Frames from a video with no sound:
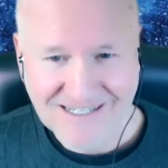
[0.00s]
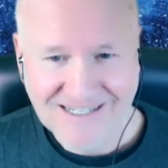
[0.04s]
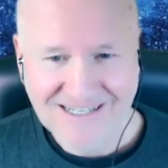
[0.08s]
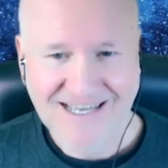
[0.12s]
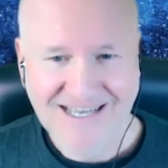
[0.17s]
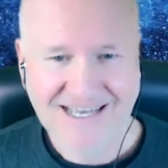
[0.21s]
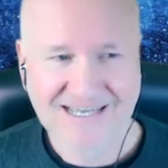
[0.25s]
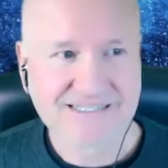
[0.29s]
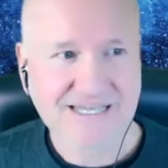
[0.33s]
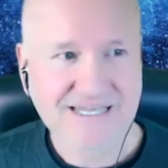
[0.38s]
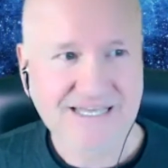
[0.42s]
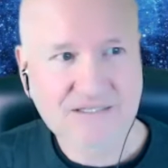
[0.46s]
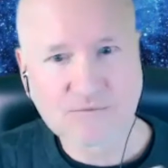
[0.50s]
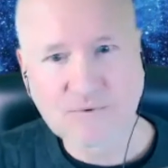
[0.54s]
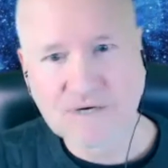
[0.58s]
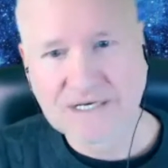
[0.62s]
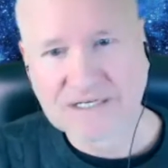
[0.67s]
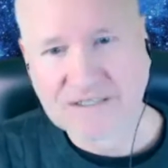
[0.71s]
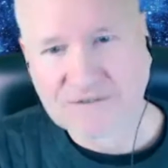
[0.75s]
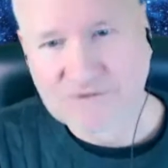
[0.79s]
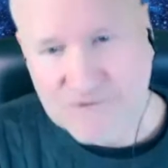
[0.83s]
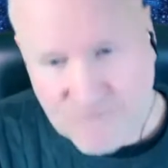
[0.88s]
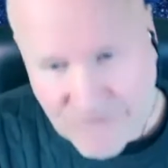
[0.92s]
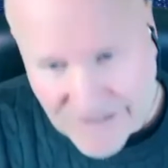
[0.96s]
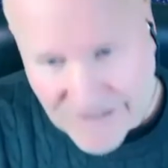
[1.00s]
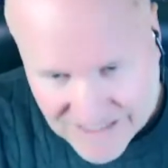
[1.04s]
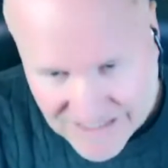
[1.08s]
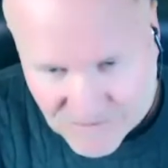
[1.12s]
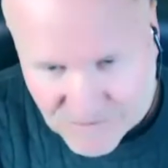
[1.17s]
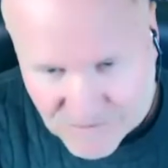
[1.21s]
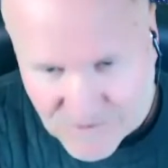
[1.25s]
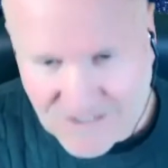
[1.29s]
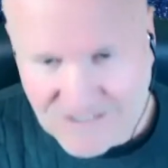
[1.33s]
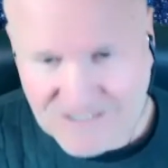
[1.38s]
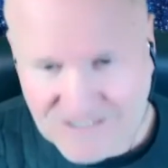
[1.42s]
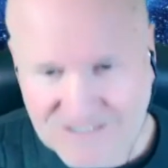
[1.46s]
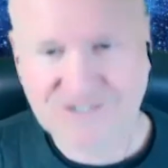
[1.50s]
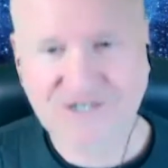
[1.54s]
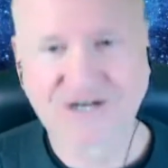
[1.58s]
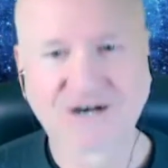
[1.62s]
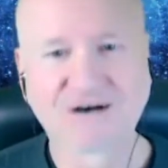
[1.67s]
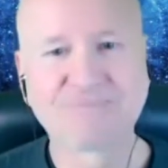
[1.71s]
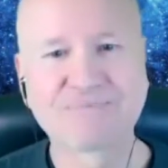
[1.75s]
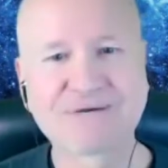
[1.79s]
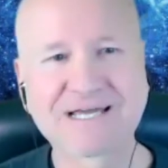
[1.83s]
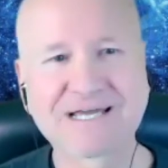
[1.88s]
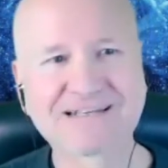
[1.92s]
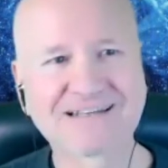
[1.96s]
another one who was running a
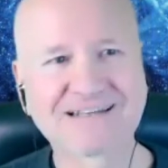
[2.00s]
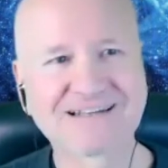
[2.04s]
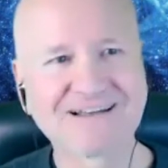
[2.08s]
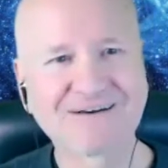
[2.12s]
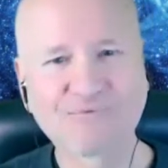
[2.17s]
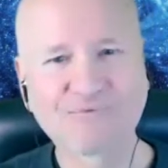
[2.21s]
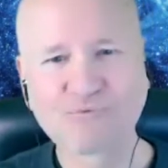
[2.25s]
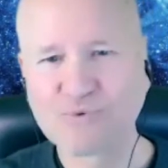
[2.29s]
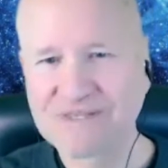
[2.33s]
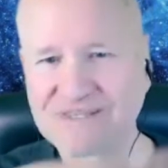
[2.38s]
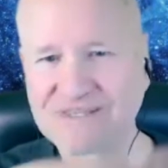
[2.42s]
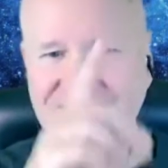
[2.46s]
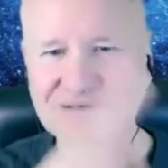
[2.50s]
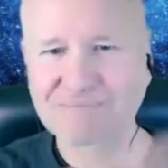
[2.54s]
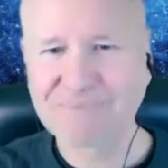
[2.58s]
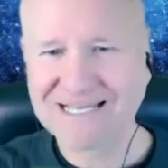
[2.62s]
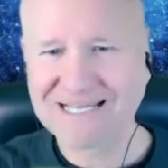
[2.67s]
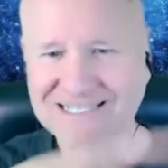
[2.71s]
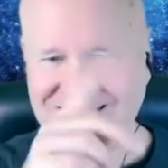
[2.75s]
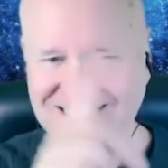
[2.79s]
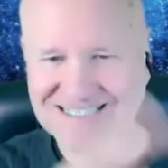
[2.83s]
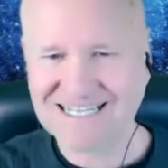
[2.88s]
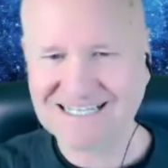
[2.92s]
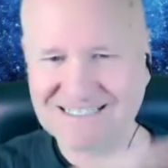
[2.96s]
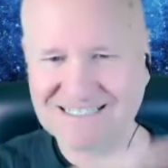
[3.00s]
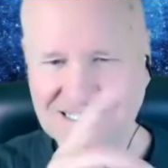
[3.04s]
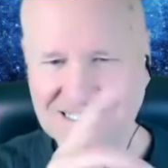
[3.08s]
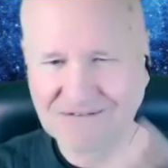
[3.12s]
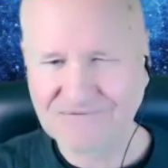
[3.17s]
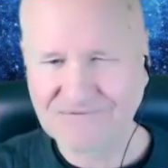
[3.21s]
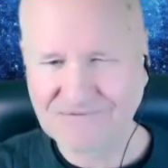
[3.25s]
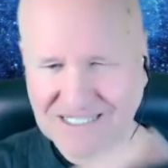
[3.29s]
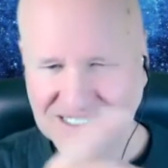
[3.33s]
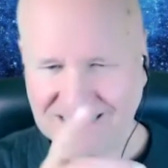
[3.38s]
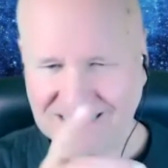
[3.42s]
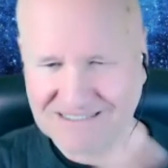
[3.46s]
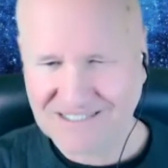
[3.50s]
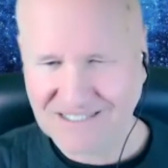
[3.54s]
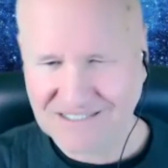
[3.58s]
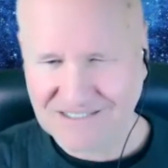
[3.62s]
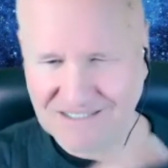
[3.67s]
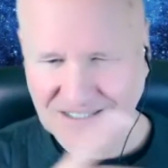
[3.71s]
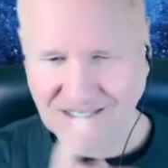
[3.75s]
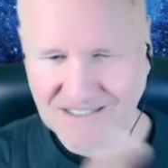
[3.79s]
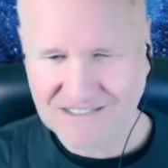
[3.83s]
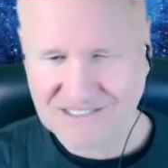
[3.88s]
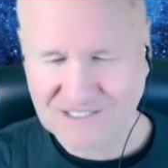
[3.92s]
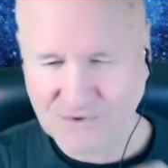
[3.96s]
workshop. And within about 60 flicks,
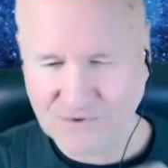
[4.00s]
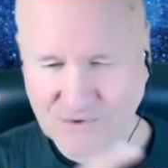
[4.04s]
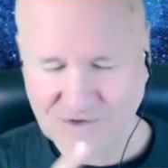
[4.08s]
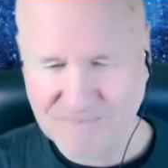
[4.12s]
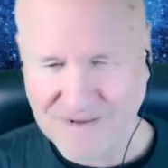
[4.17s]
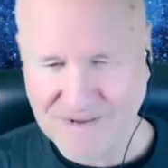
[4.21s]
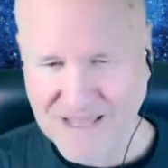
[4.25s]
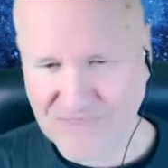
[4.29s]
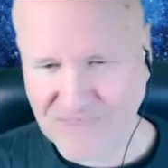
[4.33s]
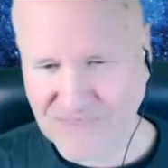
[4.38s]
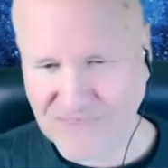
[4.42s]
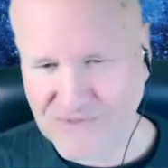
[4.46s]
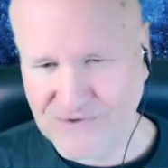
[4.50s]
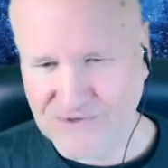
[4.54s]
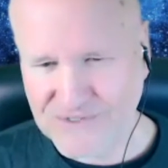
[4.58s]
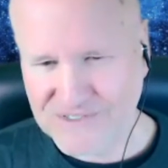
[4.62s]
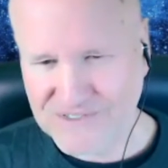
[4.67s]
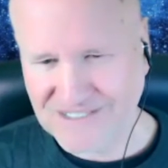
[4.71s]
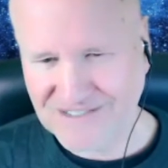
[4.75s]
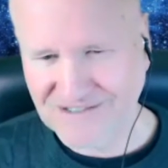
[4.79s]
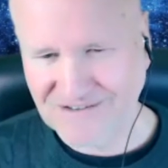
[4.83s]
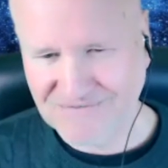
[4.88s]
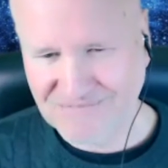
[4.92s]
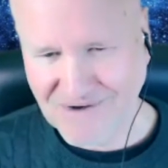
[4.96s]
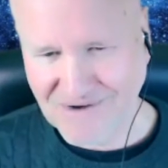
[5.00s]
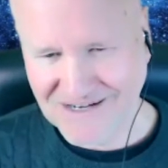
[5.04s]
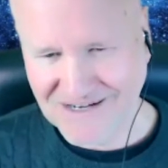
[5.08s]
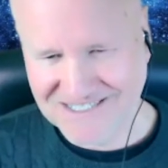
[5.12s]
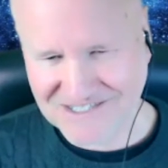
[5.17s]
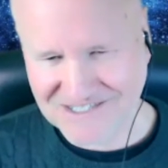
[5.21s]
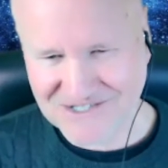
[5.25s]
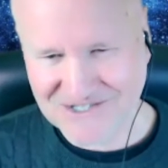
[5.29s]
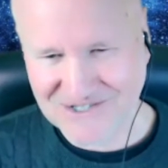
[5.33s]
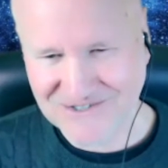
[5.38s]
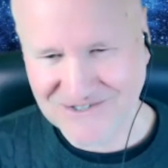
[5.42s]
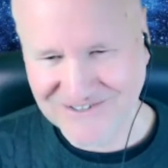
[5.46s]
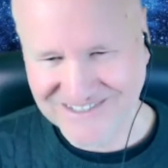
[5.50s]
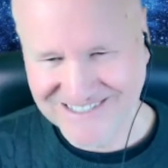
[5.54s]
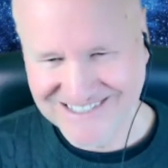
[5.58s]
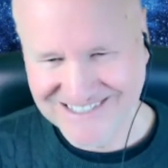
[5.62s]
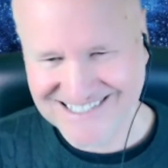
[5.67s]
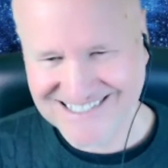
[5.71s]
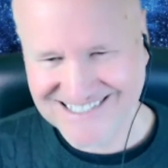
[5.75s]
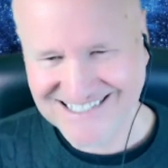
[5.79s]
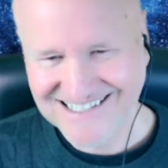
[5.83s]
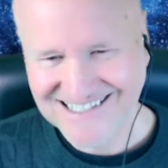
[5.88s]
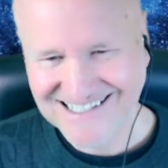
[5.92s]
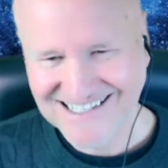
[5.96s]
I saw about 30 of my
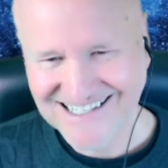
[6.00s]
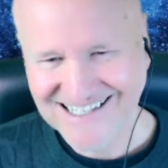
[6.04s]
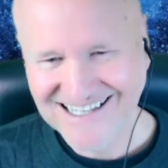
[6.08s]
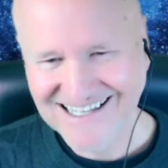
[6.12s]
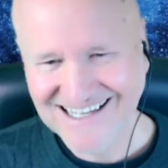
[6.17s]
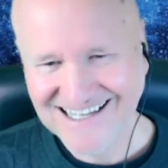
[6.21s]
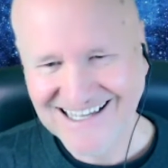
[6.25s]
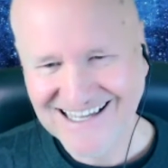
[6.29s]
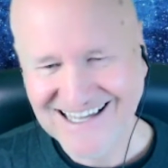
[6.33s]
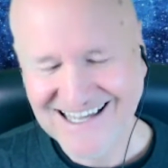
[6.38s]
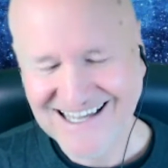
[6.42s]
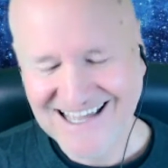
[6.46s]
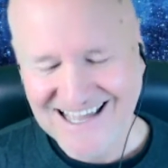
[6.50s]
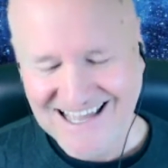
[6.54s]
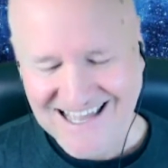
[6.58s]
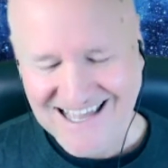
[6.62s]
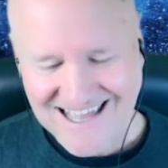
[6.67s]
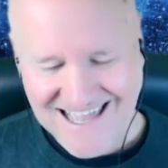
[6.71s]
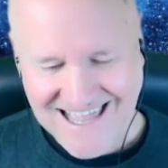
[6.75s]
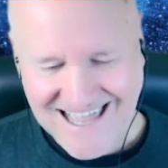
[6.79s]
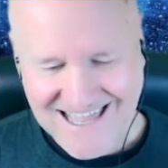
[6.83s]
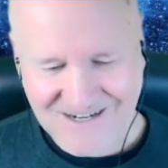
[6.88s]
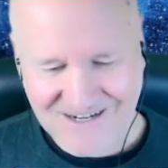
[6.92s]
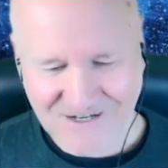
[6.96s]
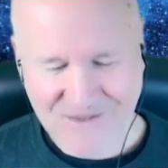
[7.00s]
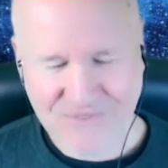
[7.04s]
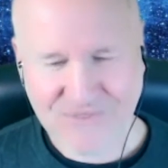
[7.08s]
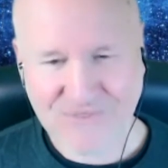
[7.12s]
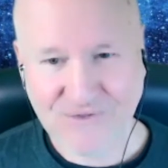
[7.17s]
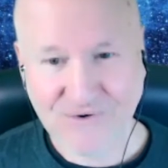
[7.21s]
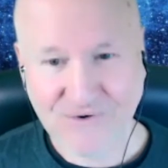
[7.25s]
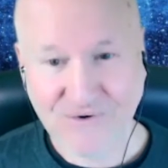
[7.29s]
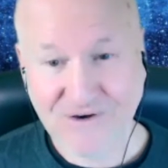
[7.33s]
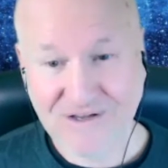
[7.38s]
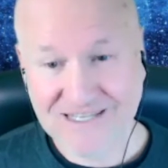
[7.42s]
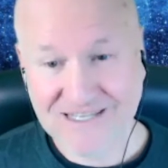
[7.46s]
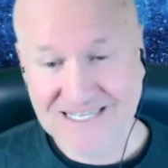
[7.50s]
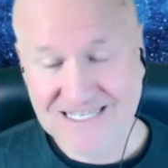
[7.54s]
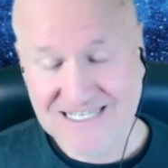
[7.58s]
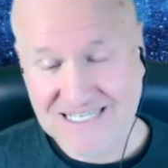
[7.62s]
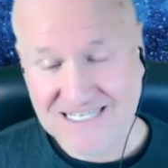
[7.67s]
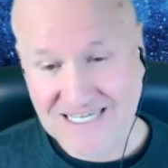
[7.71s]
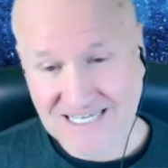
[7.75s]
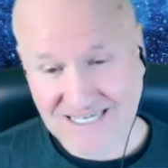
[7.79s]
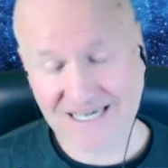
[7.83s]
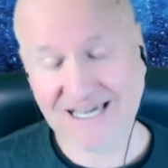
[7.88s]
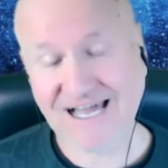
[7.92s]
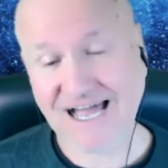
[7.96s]
students. And I thought,
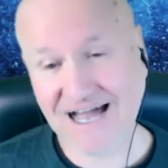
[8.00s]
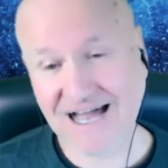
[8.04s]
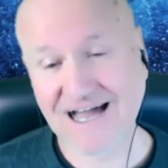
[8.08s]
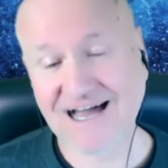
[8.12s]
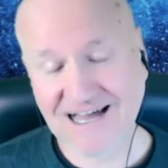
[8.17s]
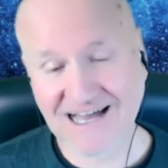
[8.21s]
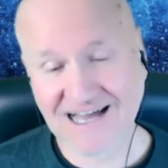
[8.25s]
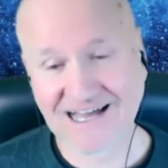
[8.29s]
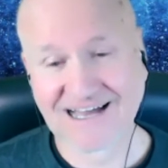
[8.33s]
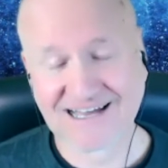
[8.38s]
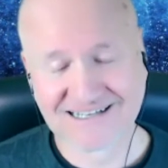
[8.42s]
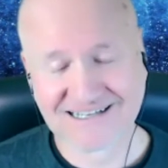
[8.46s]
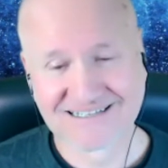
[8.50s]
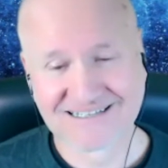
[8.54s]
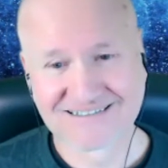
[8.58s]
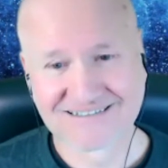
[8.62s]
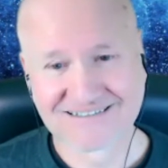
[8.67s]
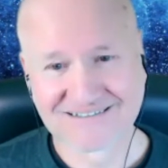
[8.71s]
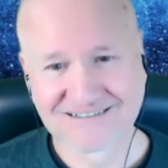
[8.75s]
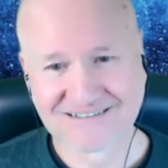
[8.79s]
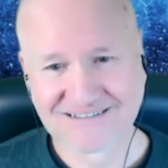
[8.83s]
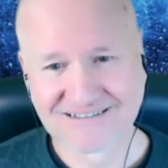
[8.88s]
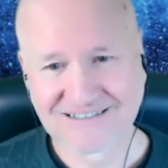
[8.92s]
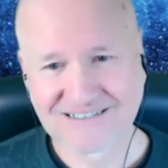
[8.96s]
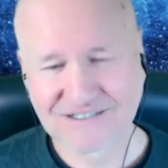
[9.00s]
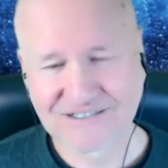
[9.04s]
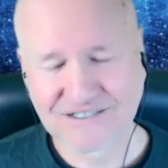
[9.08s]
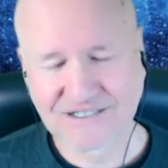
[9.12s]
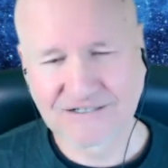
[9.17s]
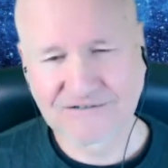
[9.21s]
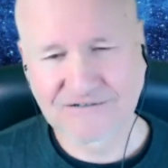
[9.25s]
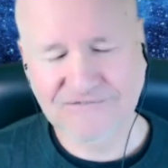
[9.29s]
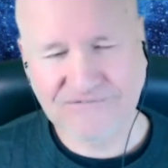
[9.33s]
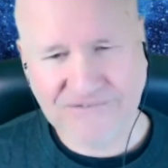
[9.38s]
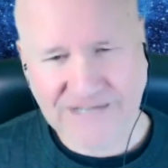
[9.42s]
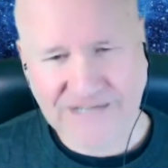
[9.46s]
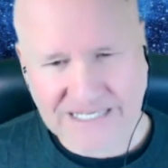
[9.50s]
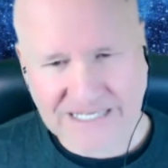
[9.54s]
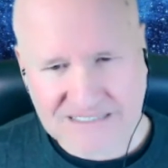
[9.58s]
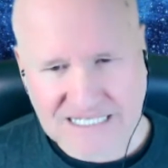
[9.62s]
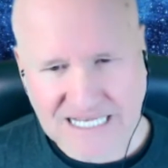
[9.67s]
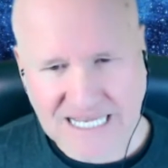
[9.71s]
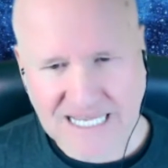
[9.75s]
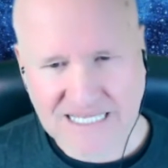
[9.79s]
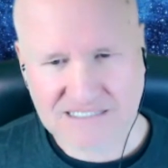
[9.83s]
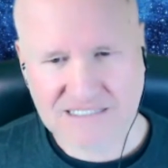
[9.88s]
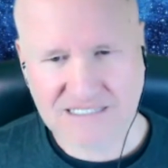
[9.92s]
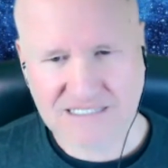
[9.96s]
yeehaw,
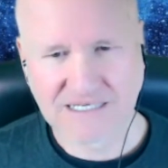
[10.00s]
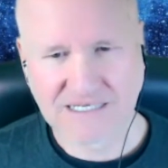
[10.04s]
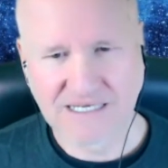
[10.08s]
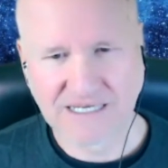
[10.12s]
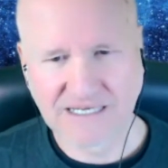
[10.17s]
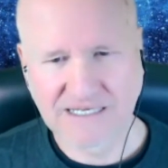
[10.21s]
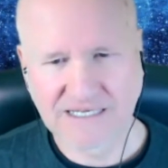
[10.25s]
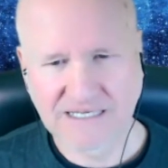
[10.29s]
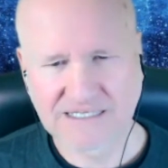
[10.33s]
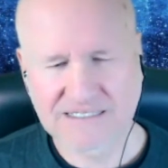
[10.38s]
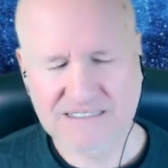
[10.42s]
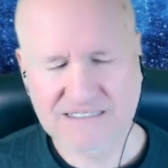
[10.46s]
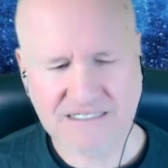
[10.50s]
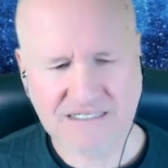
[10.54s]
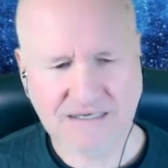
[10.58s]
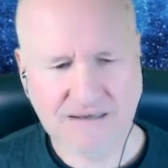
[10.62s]
fantastic. Isn't it